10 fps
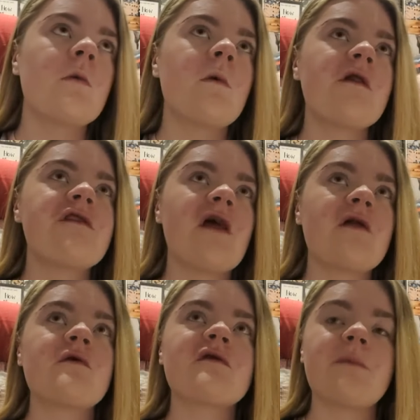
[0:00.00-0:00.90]
When
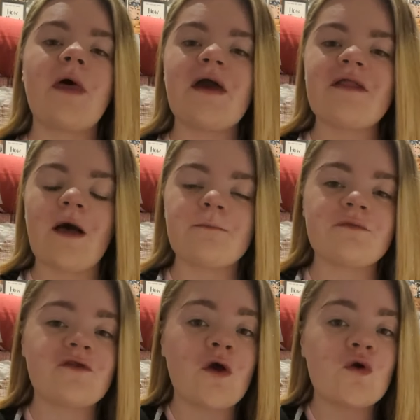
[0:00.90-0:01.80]
Cedric's playing, I'm
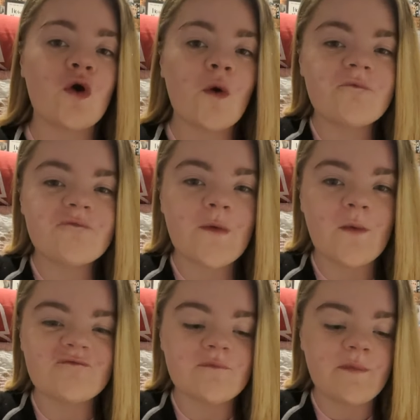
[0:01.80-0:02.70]
so comfortable
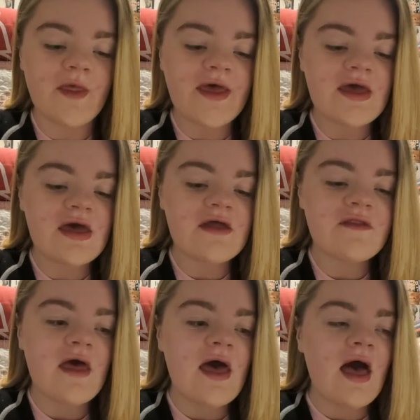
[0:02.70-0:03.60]
with him
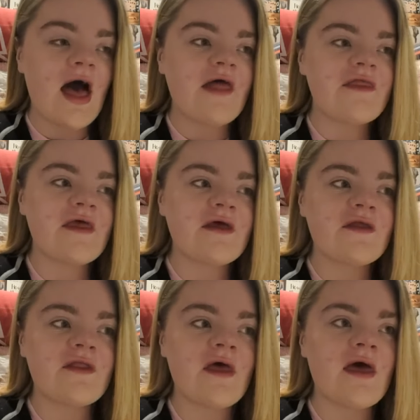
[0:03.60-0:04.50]
playing. I
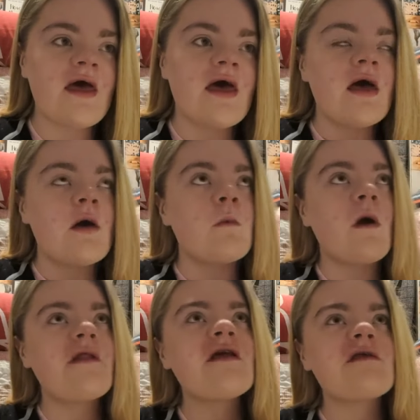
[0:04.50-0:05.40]
think that
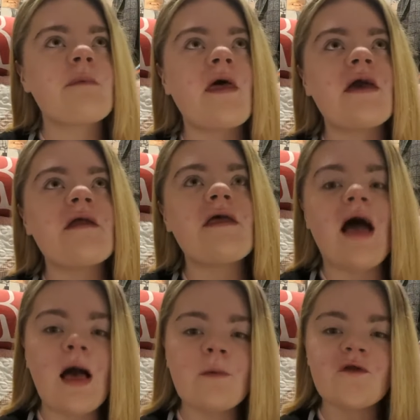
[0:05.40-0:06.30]
when he's playing, it
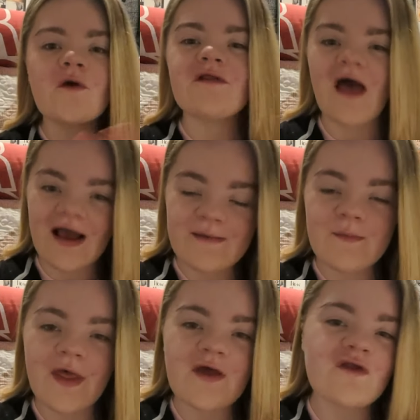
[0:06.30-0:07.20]
helps our attacking
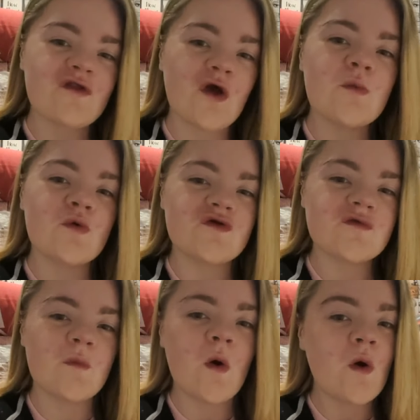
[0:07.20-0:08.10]
players so much
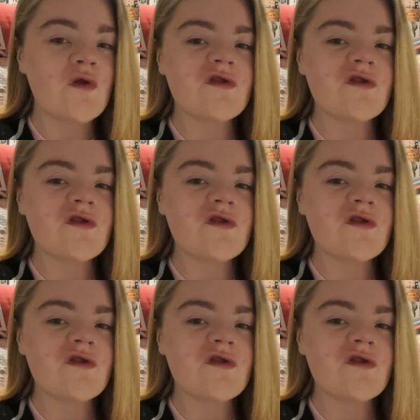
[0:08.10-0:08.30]
more.